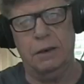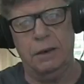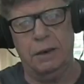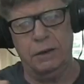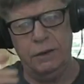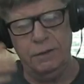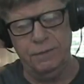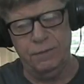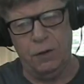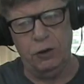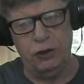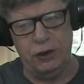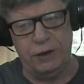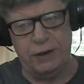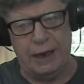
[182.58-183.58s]
A new
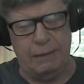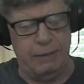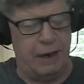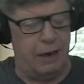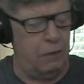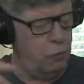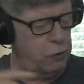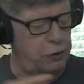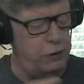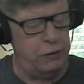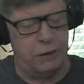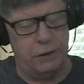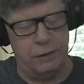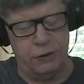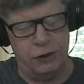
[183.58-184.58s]
version came out where you
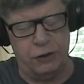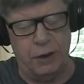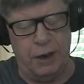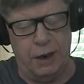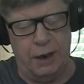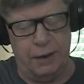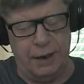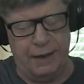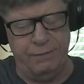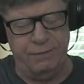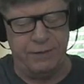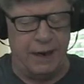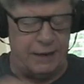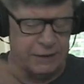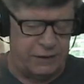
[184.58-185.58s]
can, uh, they've
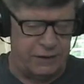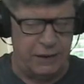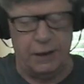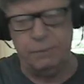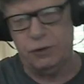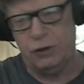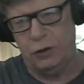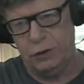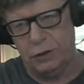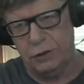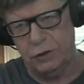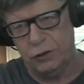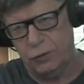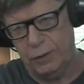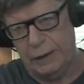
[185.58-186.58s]
got it set up so you can
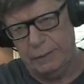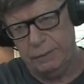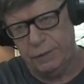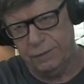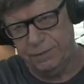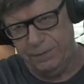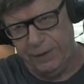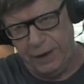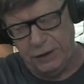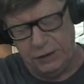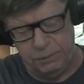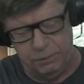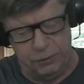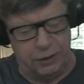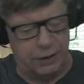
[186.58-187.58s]
stream to
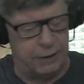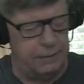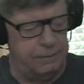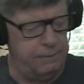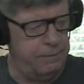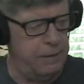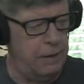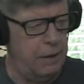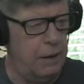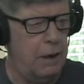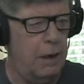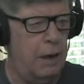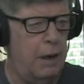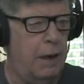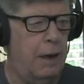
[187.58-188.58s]
Facebook.
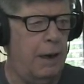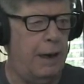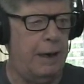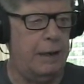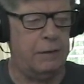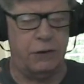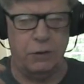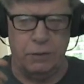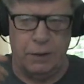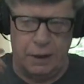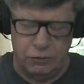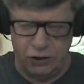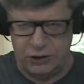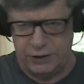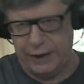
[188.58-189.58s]
And so I
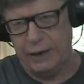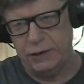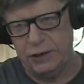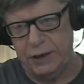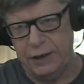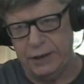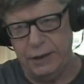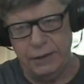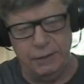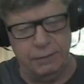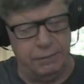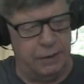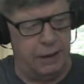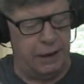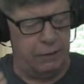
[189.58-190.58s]
was testing it
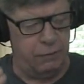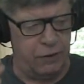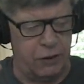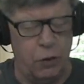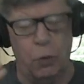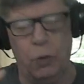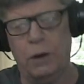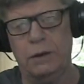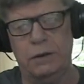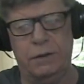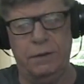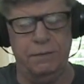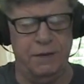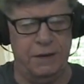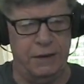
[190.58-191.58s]
and, and recording
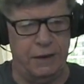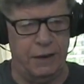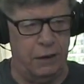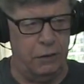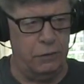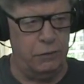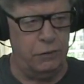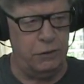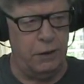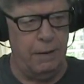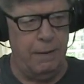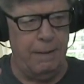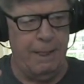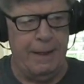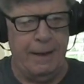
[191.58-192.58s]
some videos,
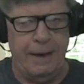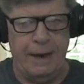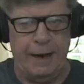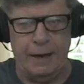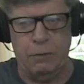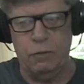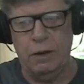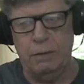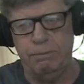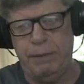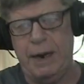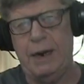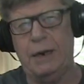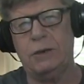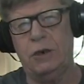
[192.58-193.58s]
and I went
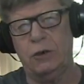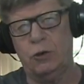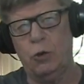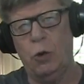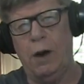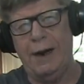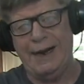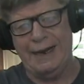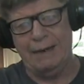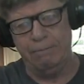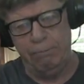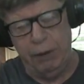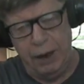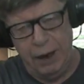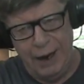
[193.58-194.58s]
back to try and
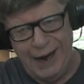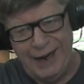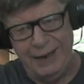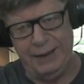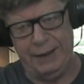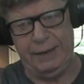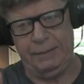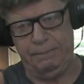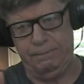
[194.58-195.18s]
play them,